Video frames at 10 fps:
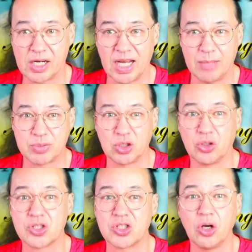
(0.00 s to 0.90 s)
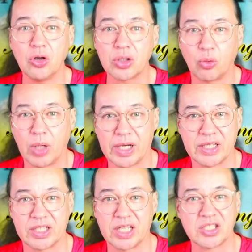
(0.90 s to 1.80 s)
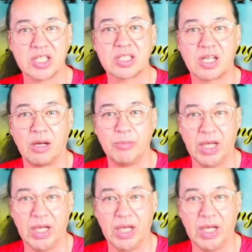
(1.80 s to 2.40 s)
capsules so the water doesn't come